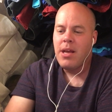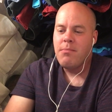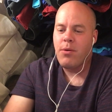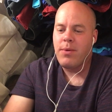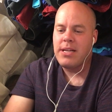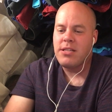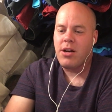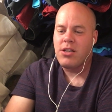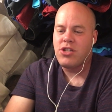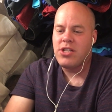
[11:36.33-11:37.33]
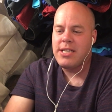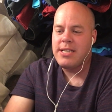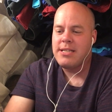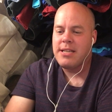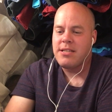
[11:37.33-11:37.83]
But when he saw
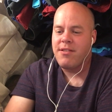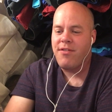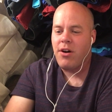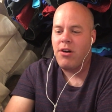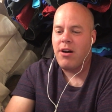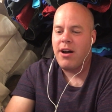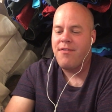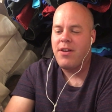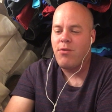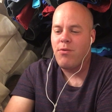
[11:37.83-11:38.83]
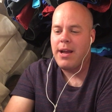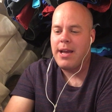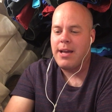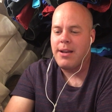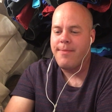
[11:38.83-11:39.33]
Jesus afar off, he
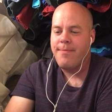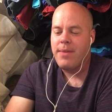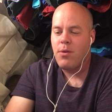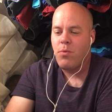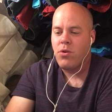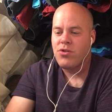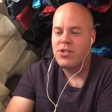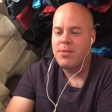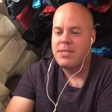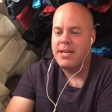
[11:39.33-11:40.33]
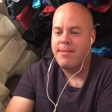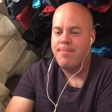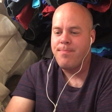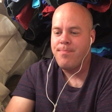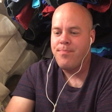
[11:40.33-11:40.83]
ran and worshipped him
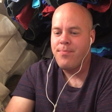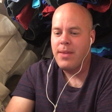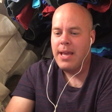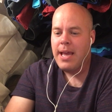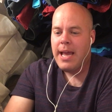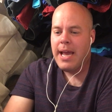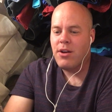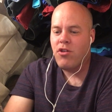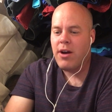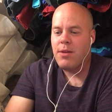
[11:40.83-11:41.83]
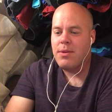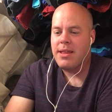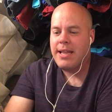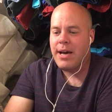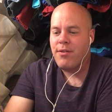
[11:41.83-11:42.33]
and cried with a
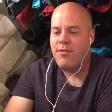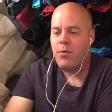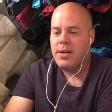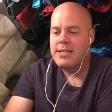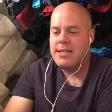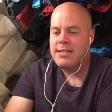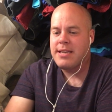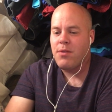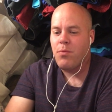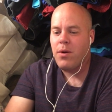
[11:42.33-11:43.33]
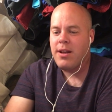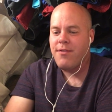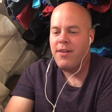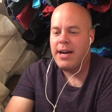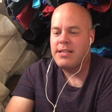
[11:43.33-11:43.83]
loud voice and said, What
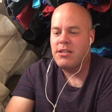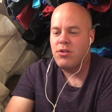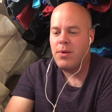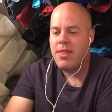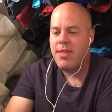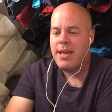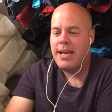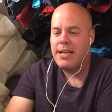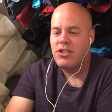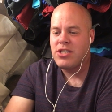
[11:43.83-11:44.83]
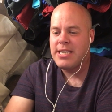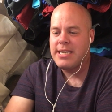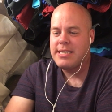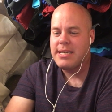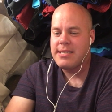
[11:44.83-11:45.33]
have I to do with thee,
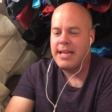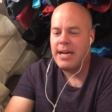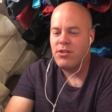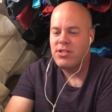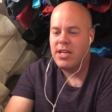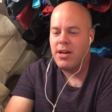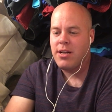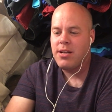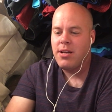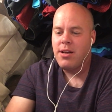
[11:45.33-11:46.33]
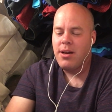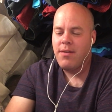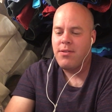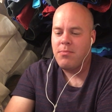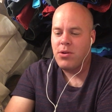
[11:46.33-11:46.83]
Jesus, thou Son
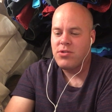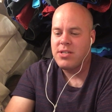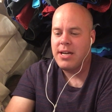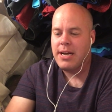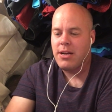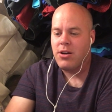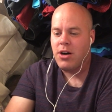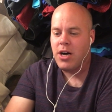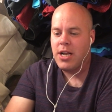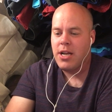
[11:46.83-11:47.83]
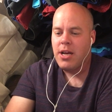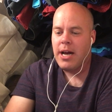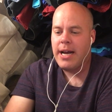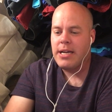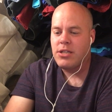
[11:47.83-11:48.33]
of the Most High God?
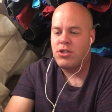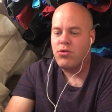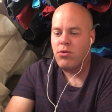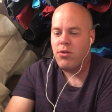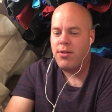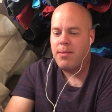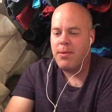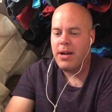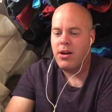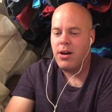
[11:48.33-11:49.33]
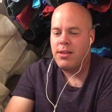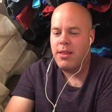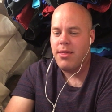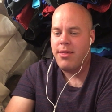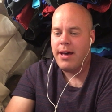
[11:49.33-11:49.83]
I adjure thee by God
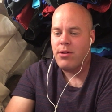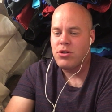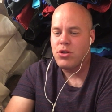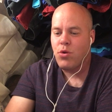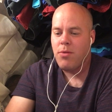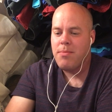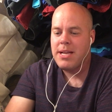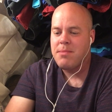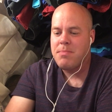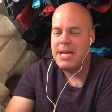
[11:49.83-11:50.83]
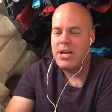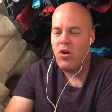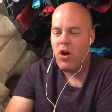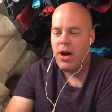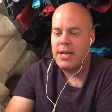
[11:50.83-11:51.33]
that thou torment me
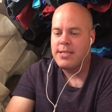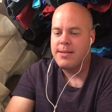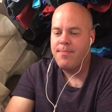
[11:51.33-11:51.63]
not.